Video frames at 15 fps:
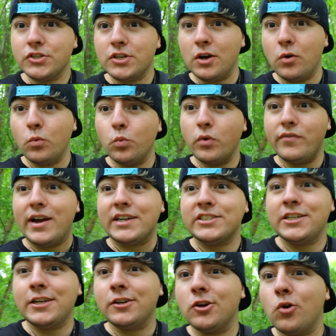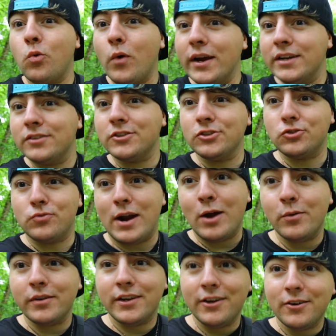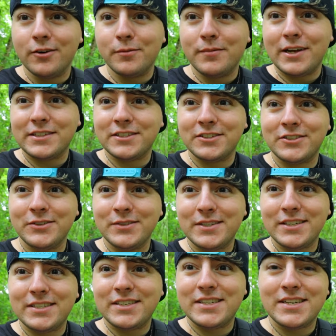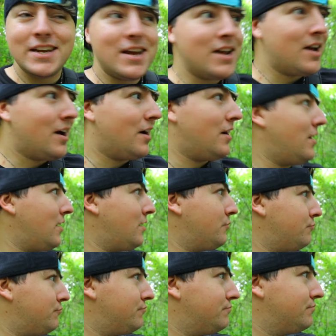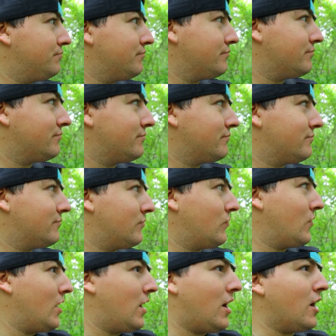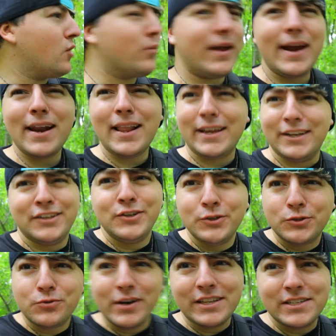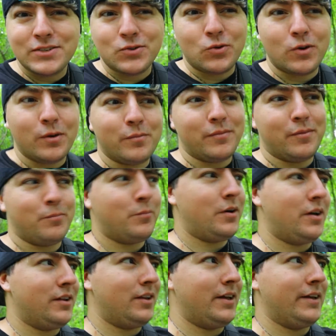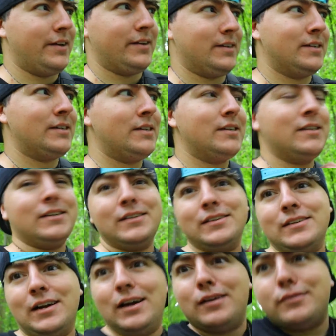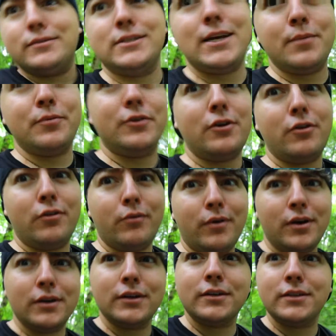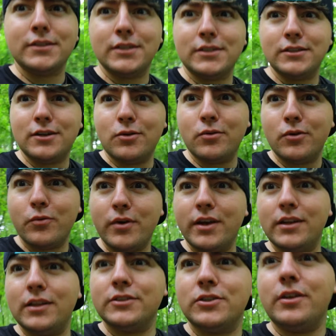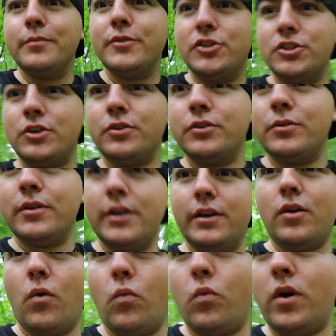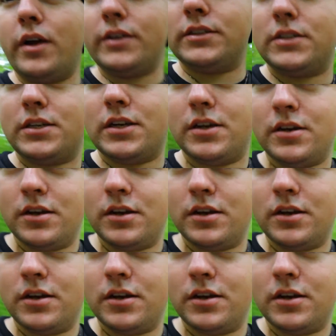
So we've actually had quite the drought here in Massachusetts. I don't know, we had a huge rainstorm, but I don't know what's happening to all the water because that's going away. So let me show you what